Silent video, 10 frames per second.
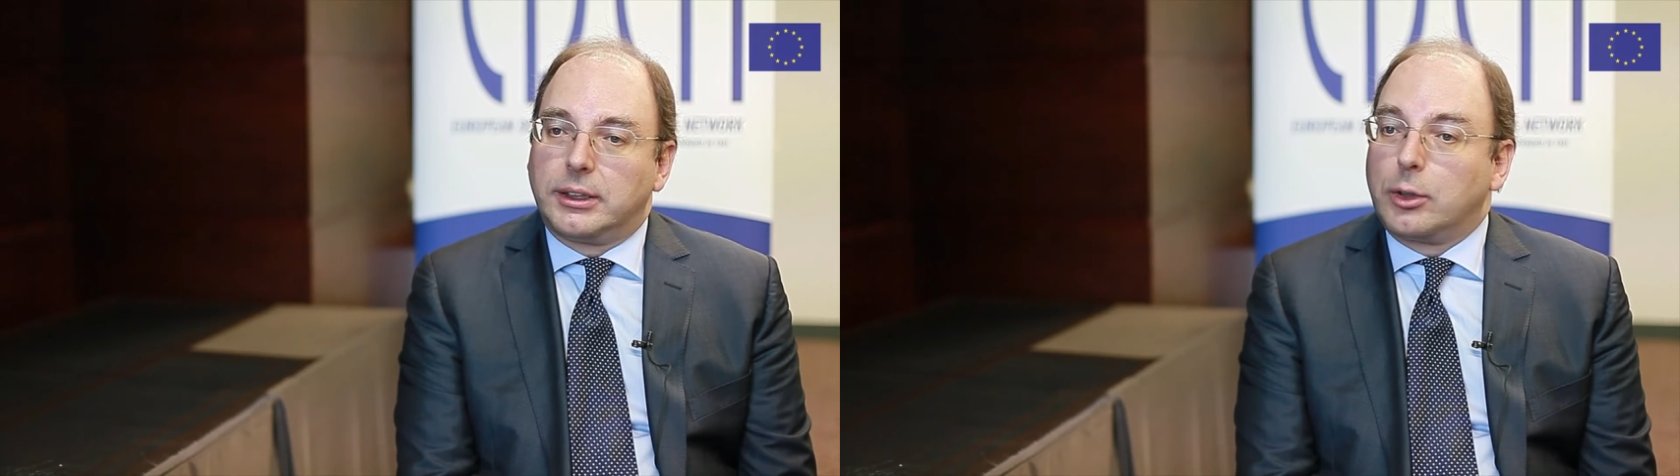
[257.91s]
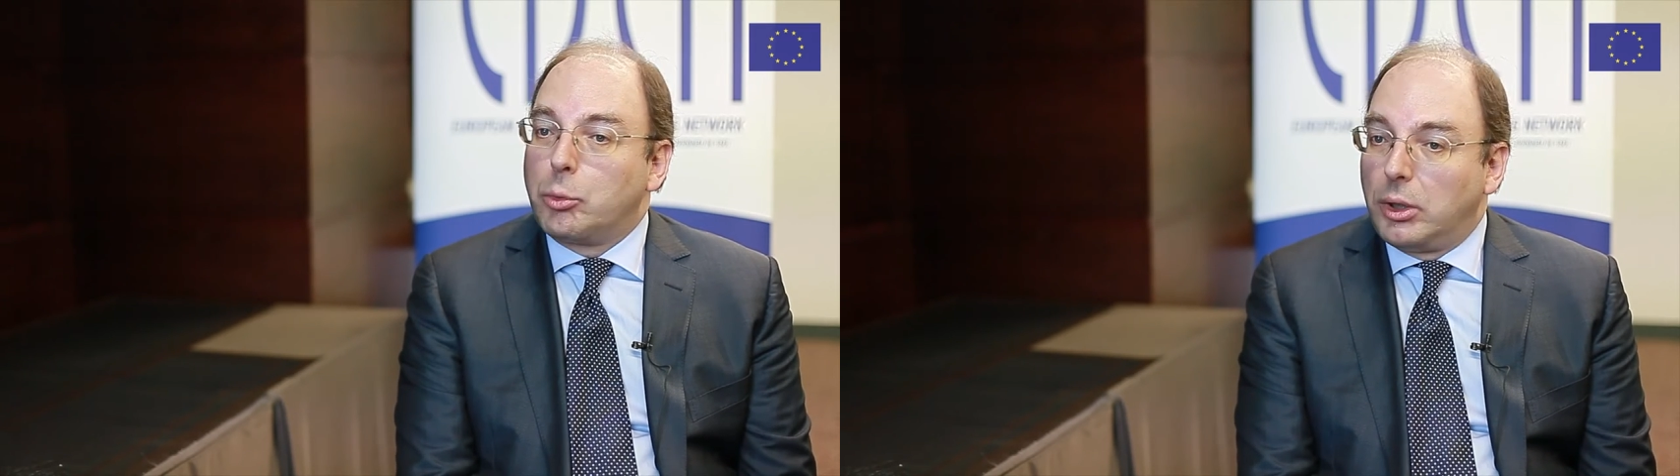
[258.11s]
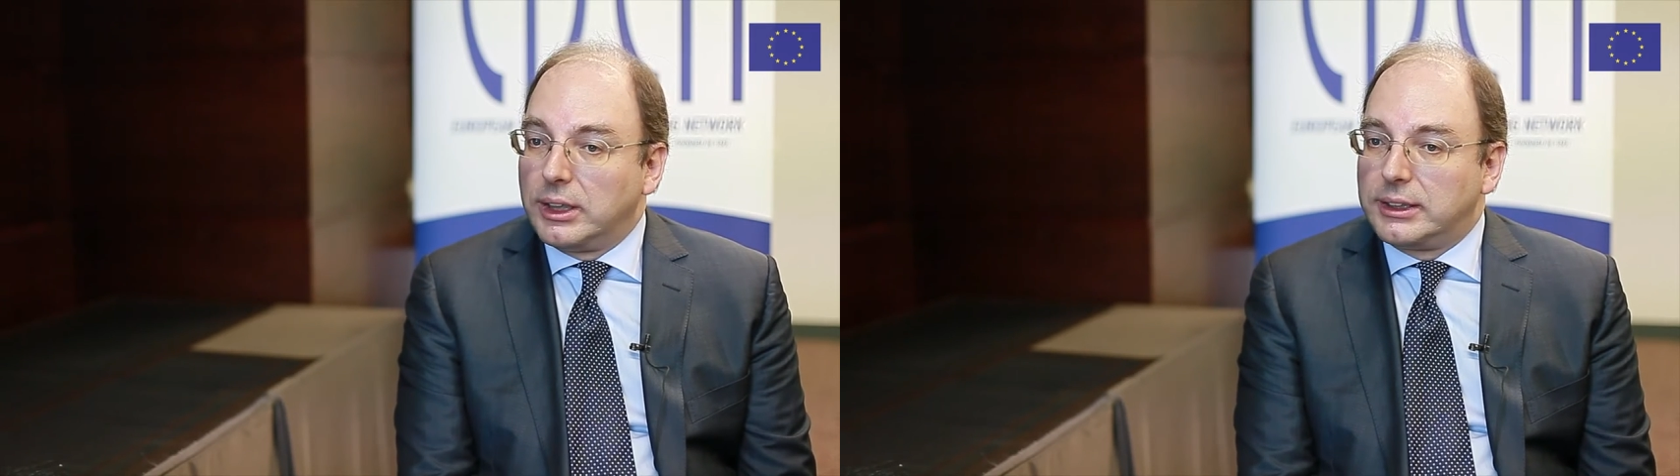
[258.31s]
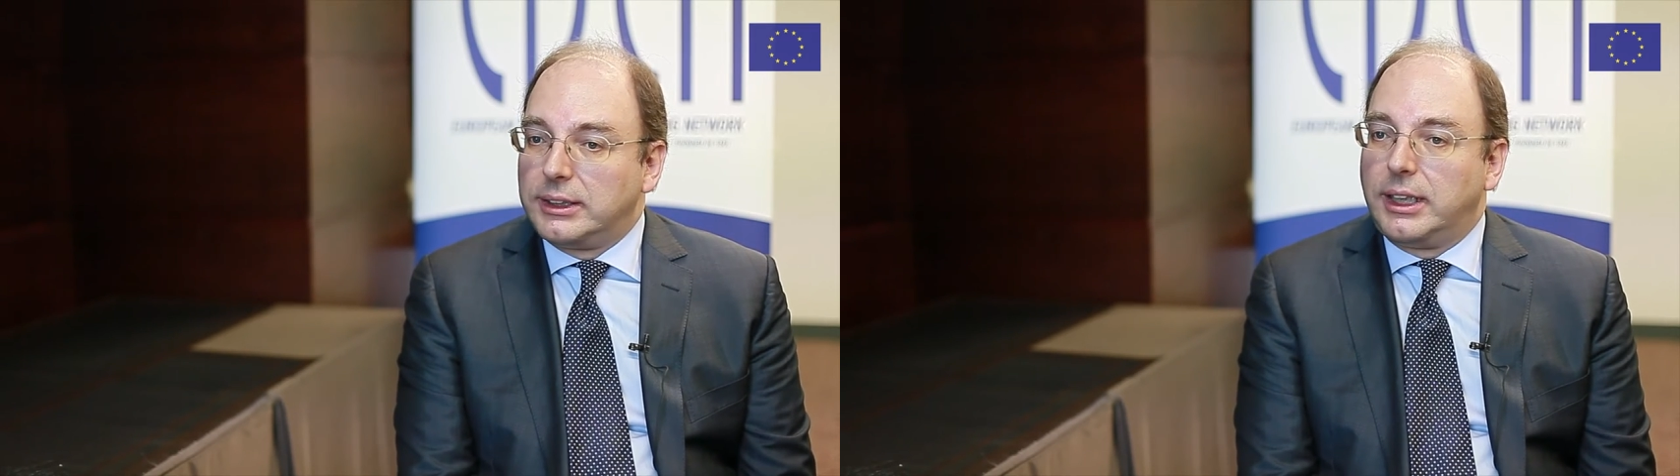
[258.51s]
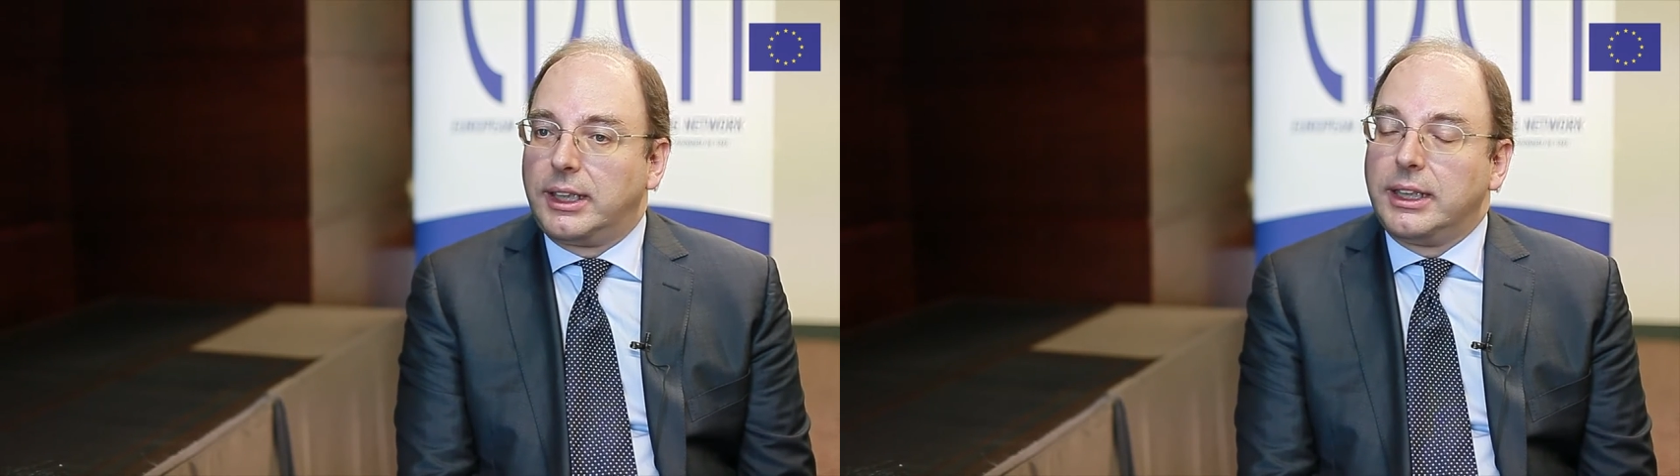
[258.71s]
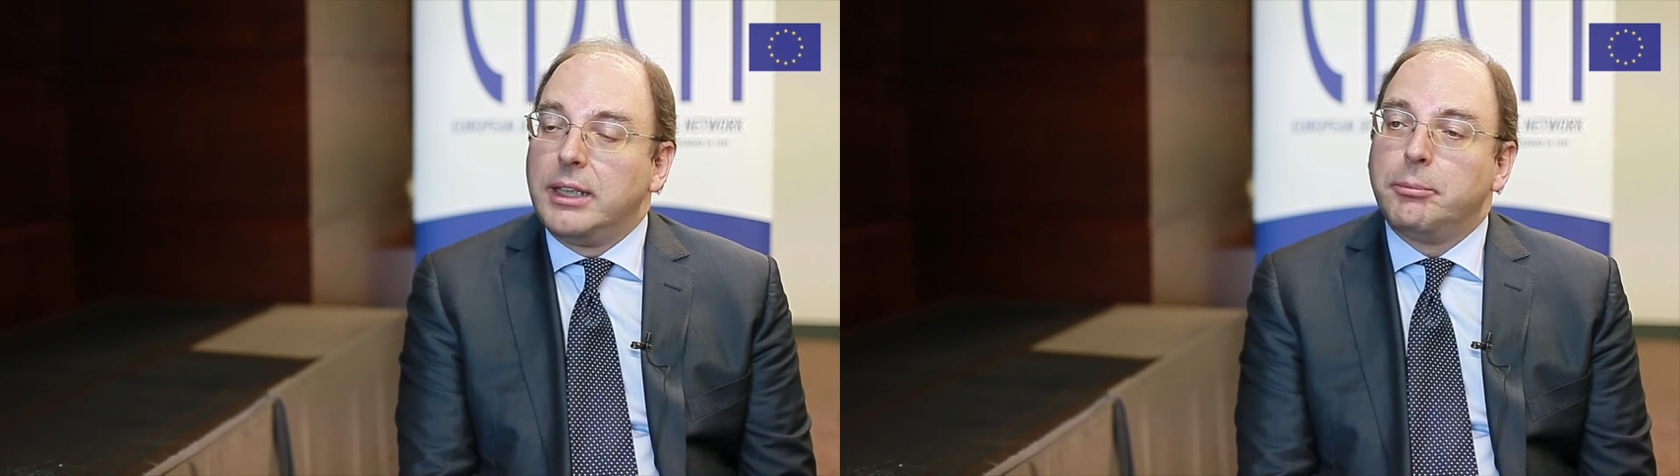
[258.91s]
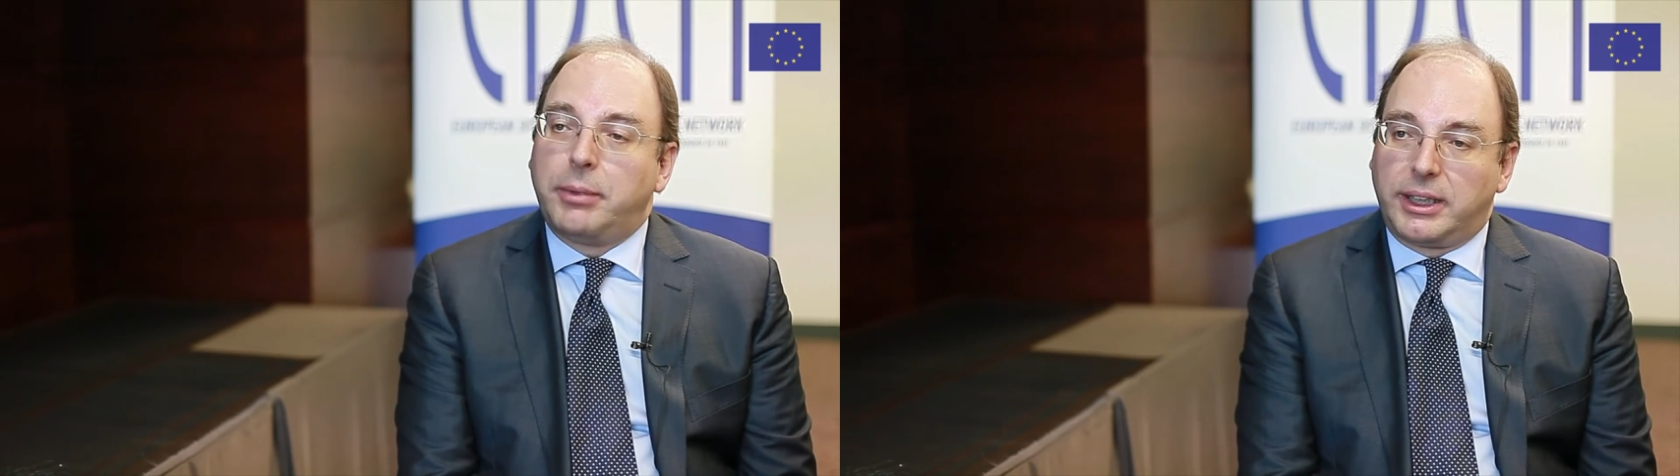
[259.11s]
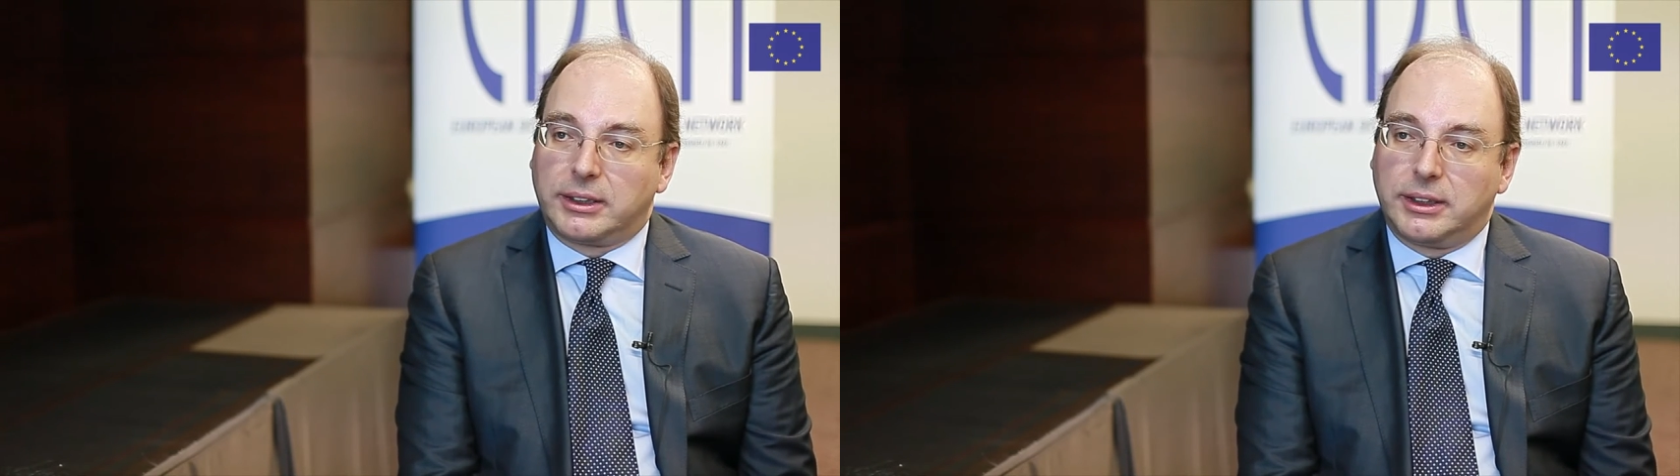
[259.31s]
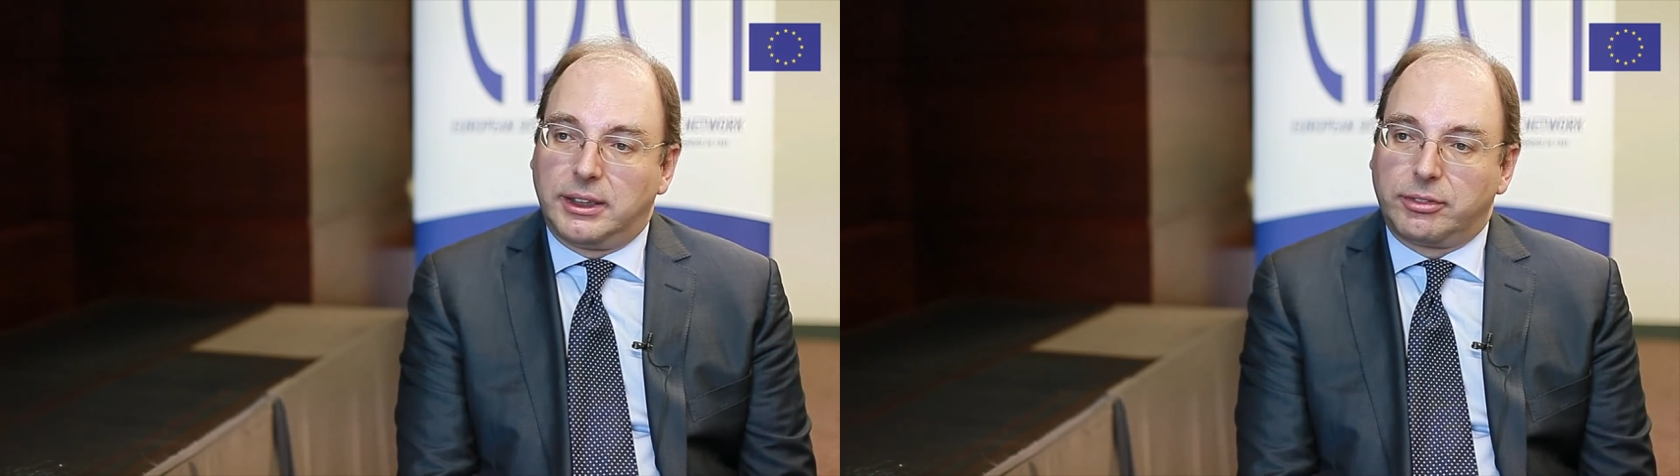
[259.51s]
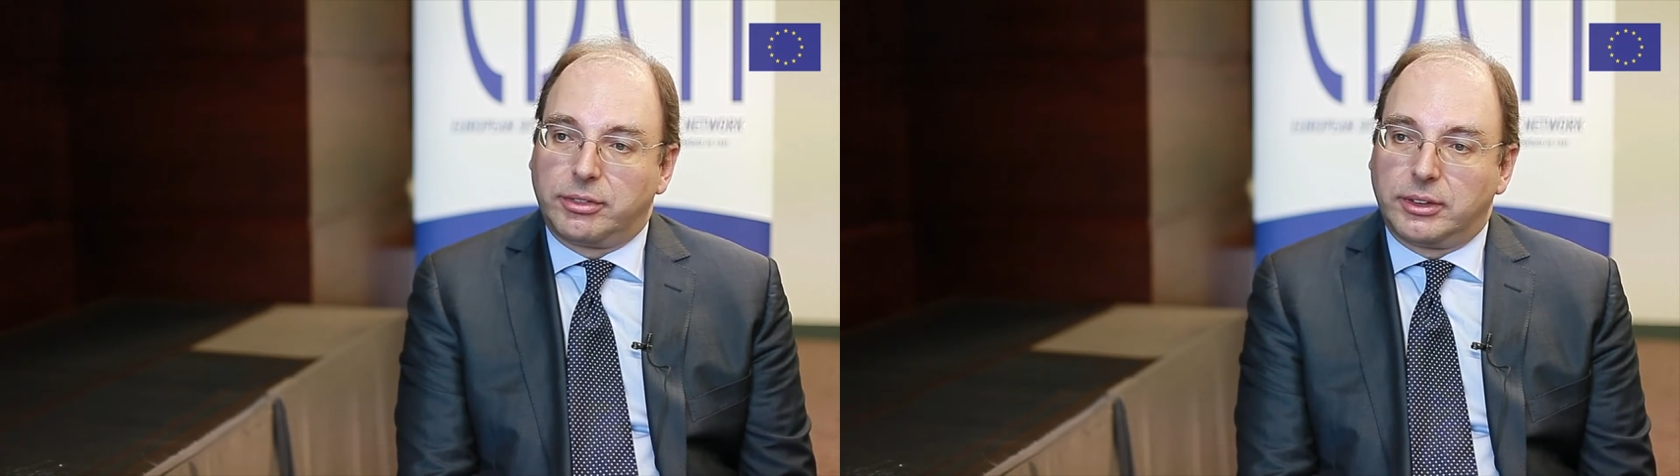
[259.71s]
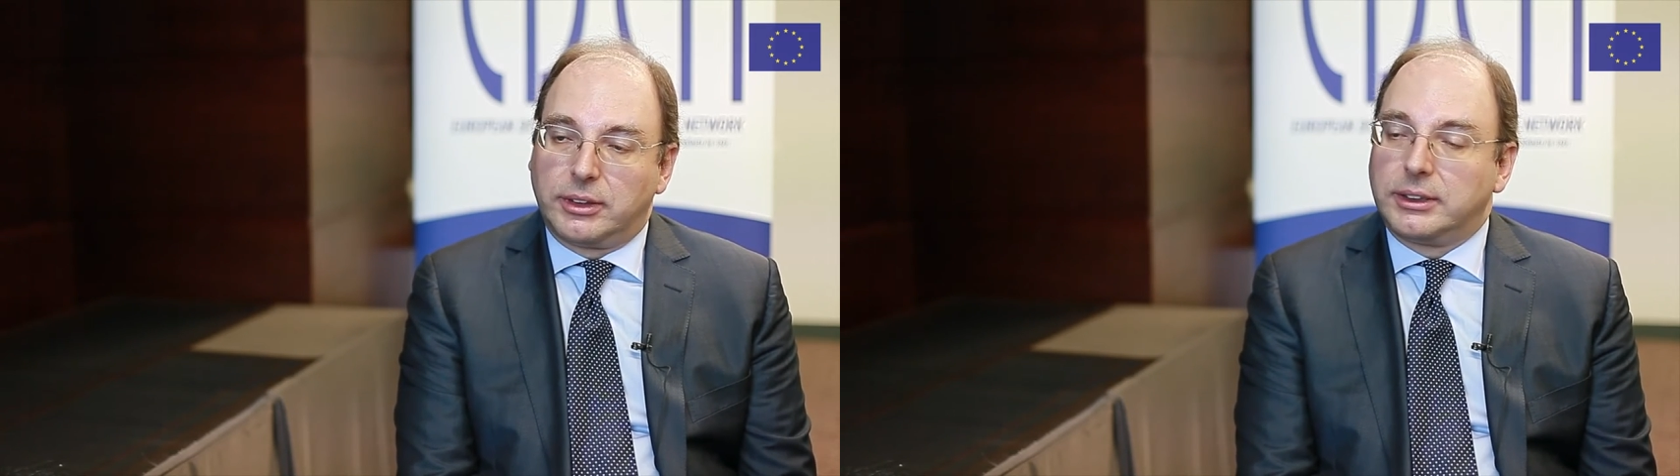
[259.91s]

the quality and impact of uh,